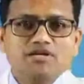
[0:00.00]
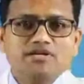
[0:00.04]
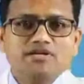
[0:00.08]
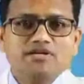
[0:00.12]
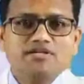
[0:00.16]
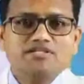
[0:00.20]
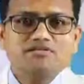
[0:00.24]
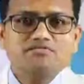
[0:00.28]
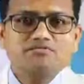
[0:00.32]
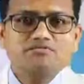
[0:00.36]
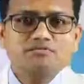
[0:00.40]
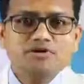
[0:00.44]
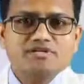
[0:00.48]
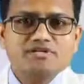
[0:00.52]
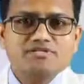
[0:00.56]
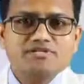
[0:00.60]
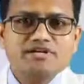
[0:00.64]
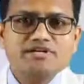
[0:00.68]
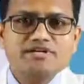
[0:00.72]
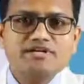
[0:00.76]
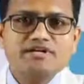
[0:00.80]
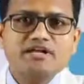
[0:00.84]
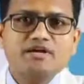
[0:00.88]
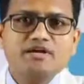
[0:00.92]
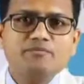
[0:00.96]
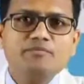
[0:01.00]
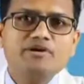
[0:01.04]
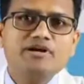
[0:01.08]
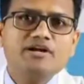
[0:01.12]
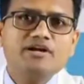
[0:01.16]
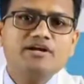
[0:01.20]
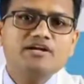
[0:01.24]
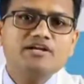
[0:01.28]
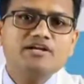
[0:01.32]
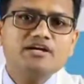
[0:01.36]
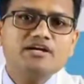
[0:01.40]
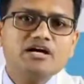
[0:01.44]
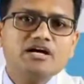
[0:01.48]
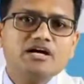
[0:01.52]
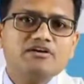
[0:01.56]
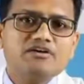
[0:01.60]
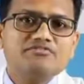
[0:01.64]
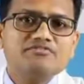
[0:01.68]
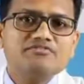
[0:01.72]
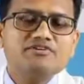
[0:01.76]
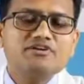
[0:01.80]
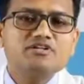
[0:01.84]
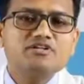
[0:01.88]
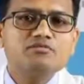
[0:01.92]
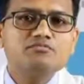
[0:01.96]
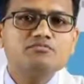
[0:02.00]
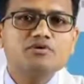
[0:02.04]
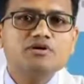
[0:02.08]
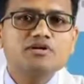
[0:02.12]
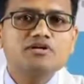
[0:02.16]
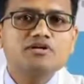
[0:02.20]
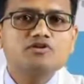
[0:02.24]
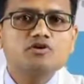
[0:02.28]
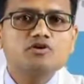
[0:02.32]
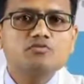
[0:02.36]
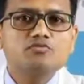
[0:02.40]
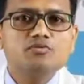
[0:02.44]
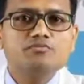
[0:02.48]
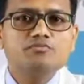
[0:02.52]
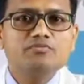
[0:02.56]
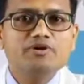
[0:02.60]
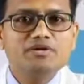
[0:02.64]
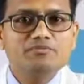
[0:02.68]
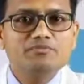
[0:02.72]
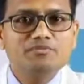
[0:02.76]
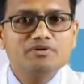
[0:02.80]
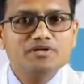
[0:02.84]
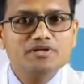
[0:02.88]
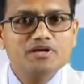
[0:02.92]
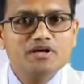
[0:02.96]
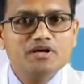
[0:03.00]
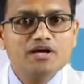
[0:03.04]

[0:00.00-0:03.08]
is present immediately after the birth of the baby.